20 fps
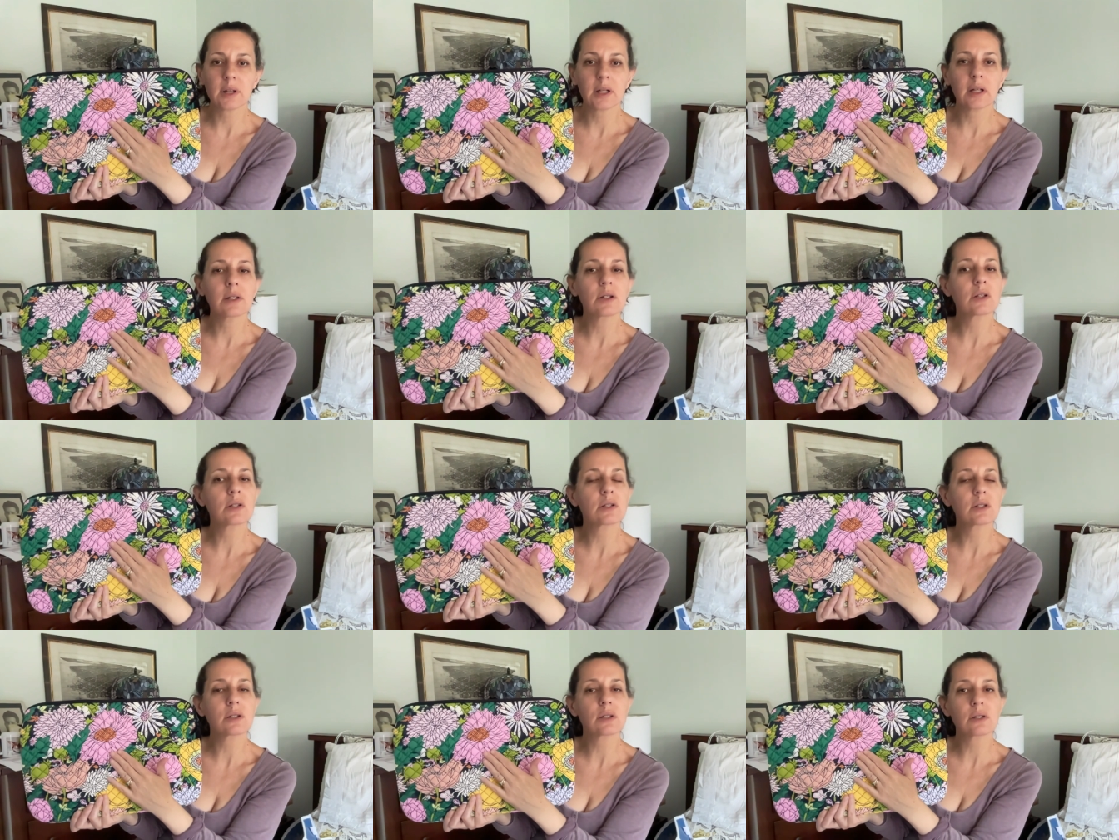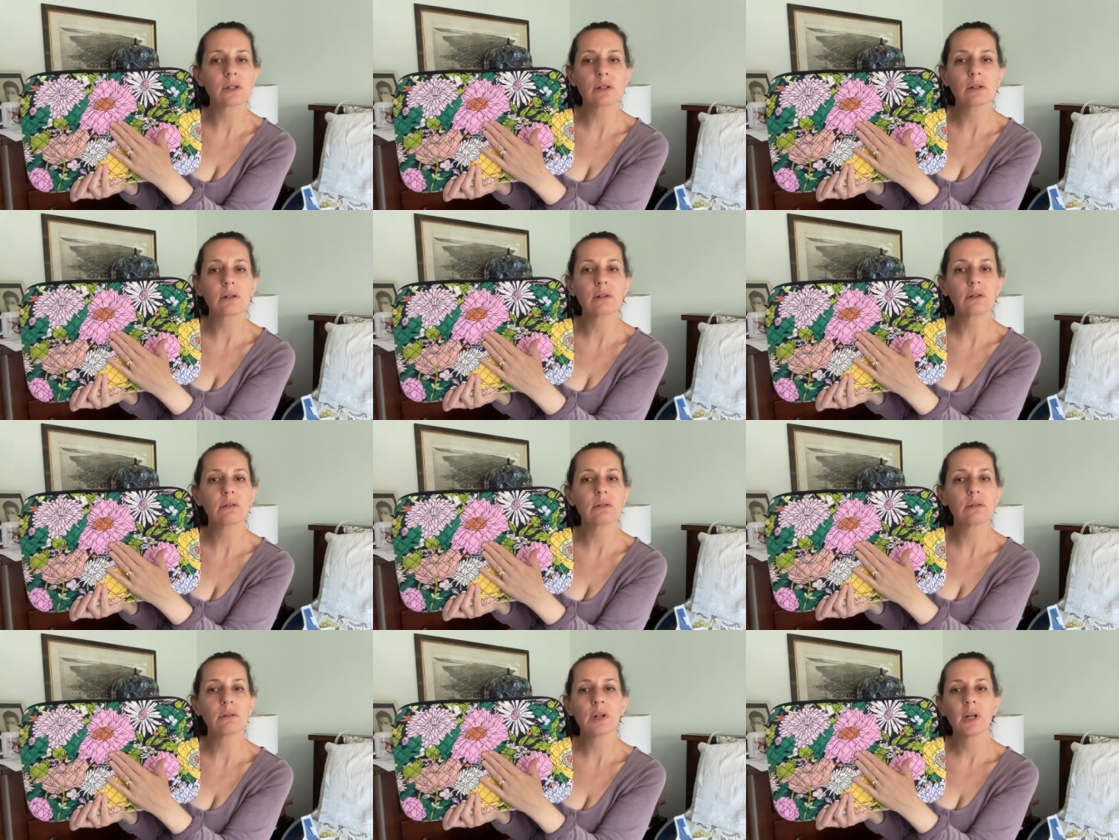It just is
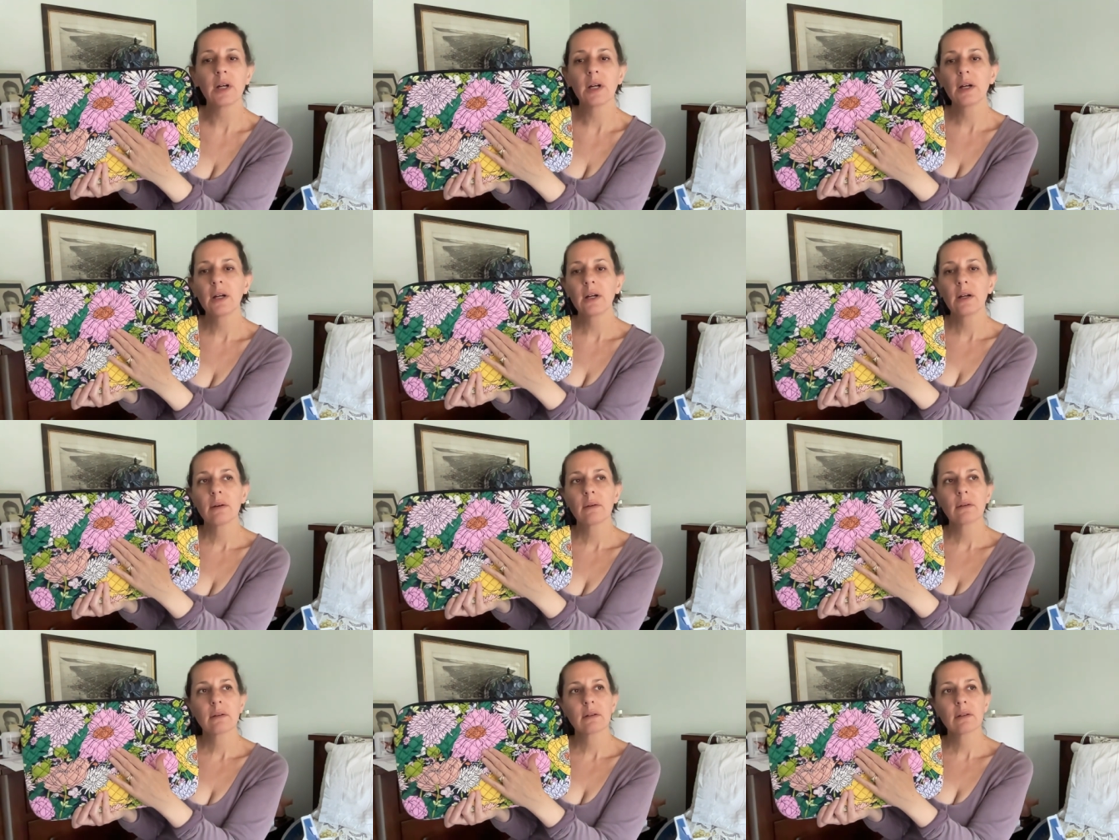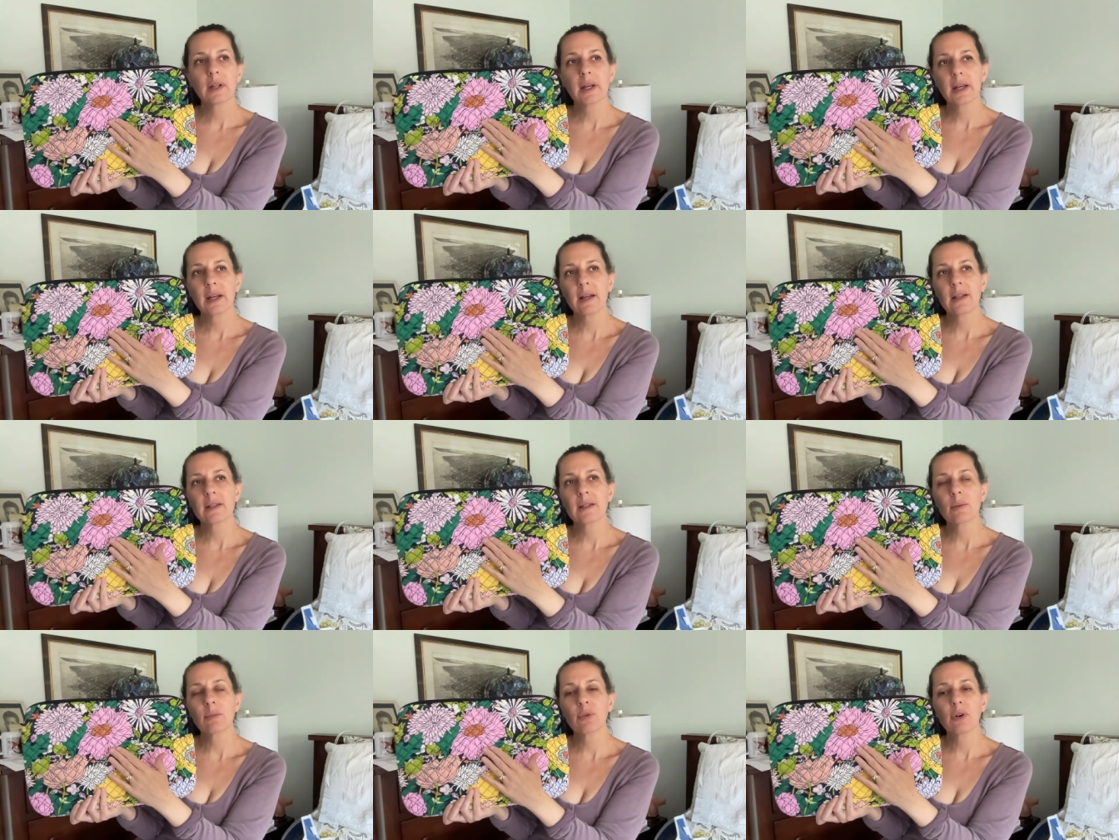too, like
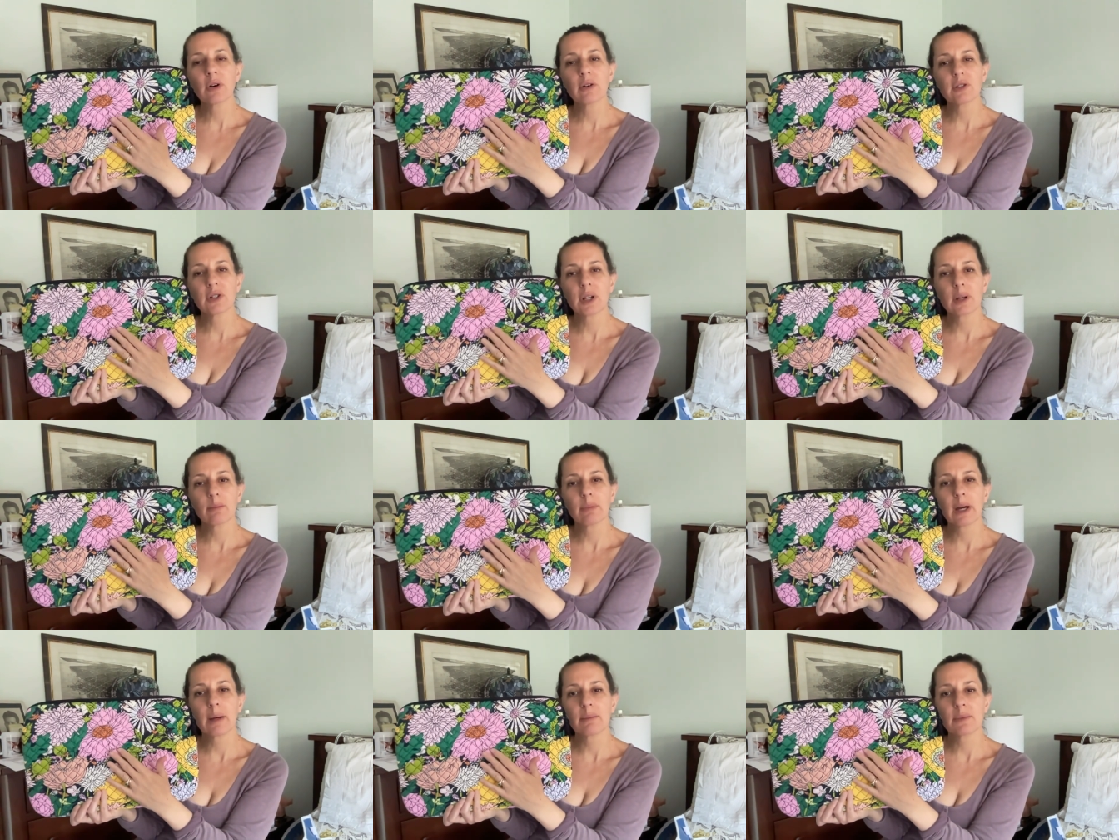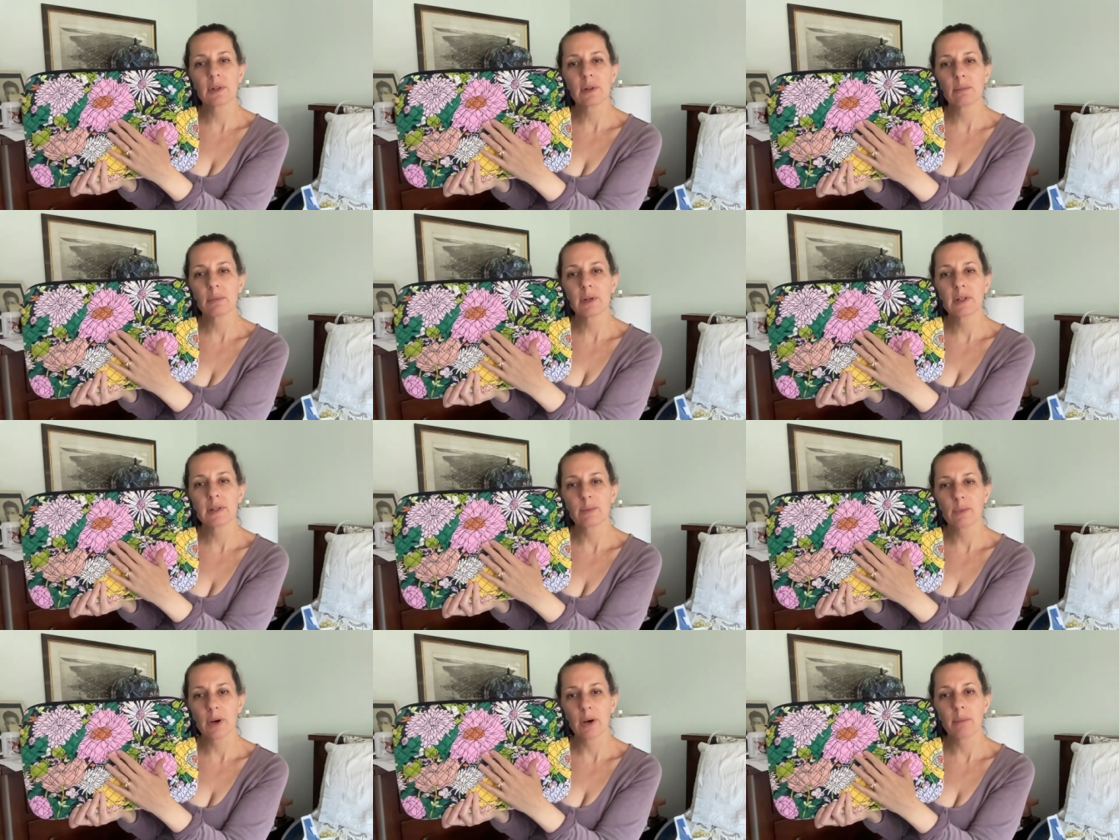it's approaching
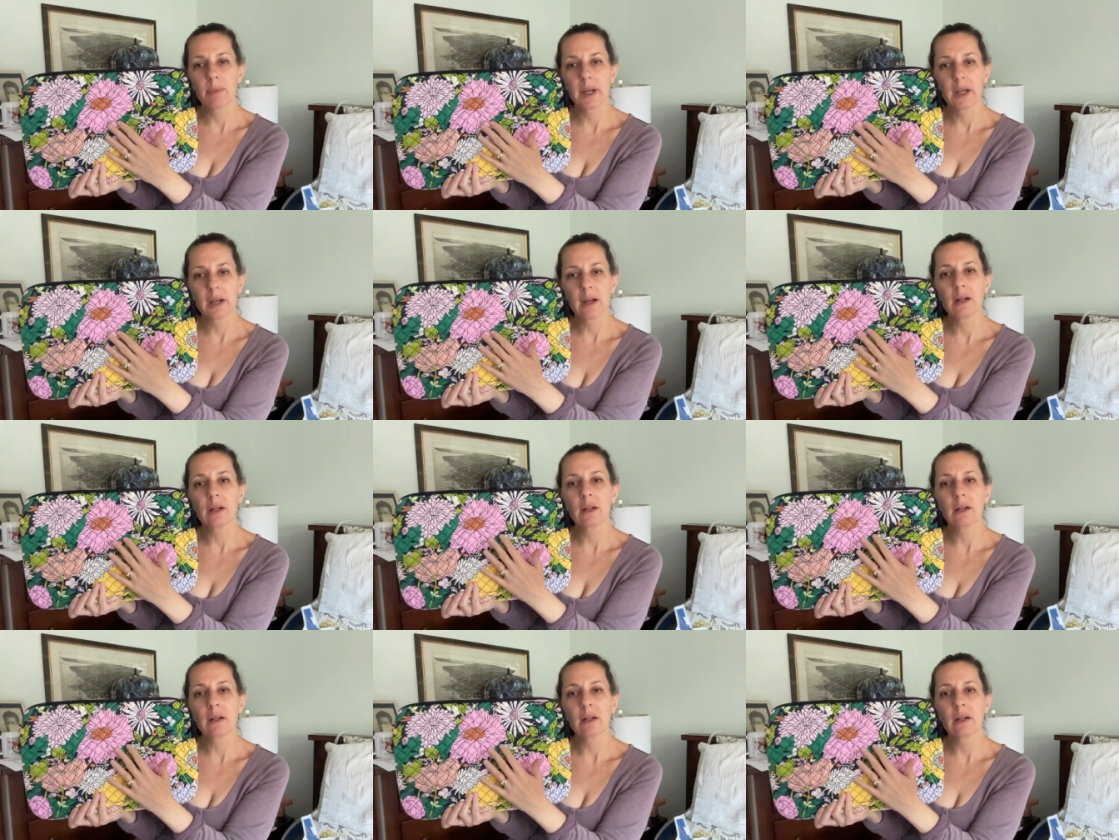Pepto-Bismol pink